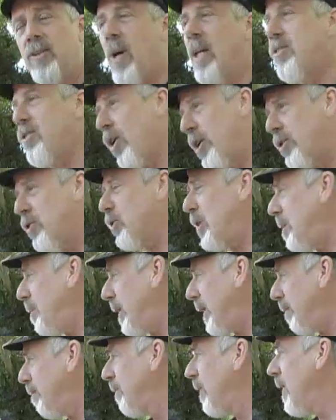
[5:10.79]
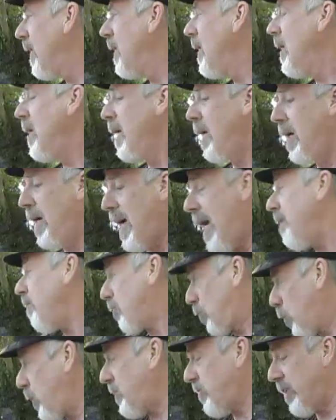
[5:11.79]
So I started screaming uh, and
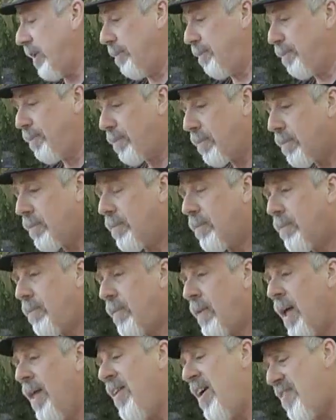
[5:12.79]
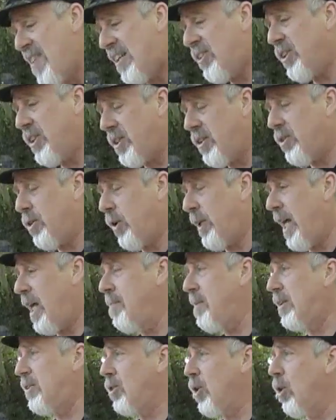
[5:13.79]
twisting. And they eventually
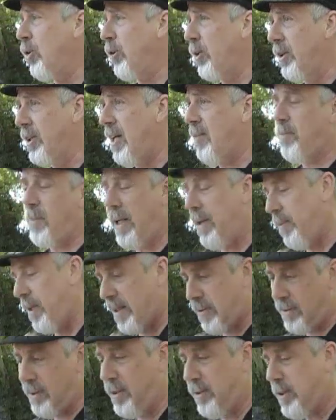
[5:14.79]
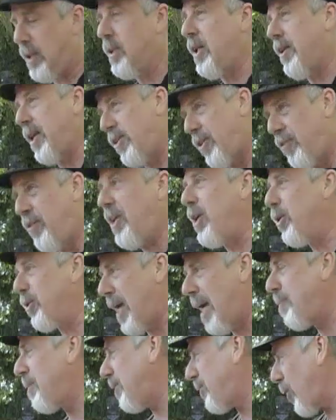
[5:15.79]
dislocated my shoulder and left me in investments. There's a
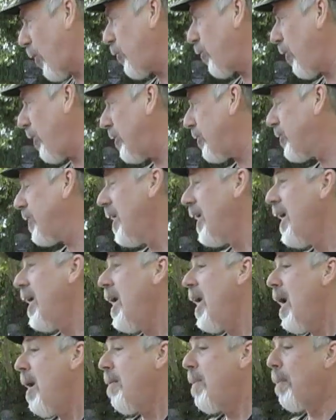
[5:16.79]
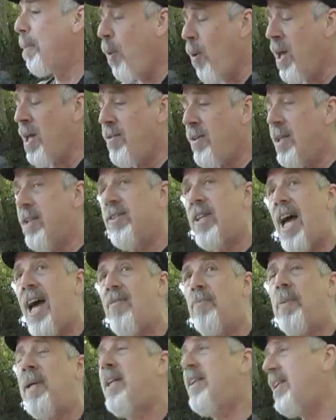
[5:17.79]
videotape that shows all this. The point of it is I
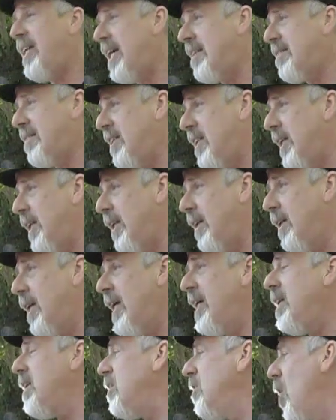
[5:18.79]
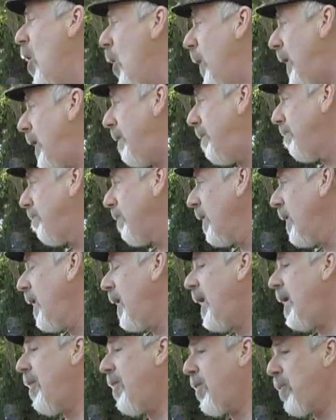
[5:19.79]
have PTSD. I didn't know it.
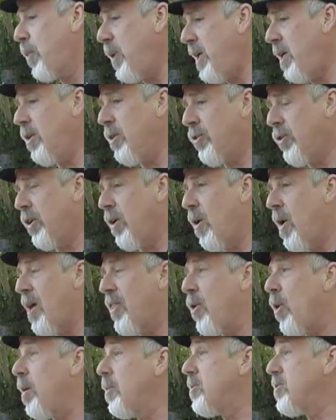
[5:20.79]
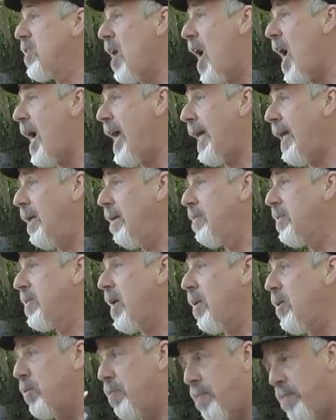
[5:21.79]
And three years ago, I thought I was dying.
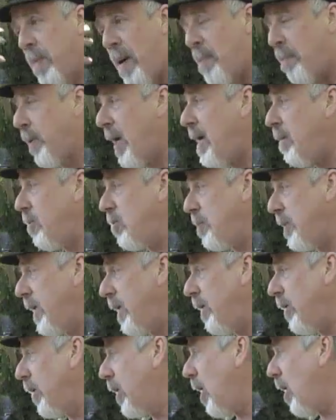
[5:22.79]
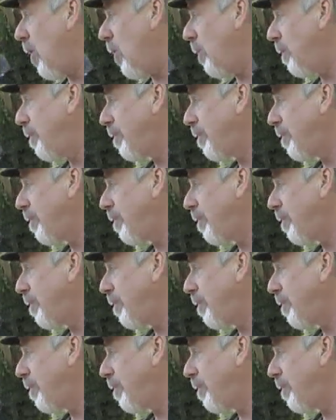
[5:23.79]
You know, my brain was beginning to go.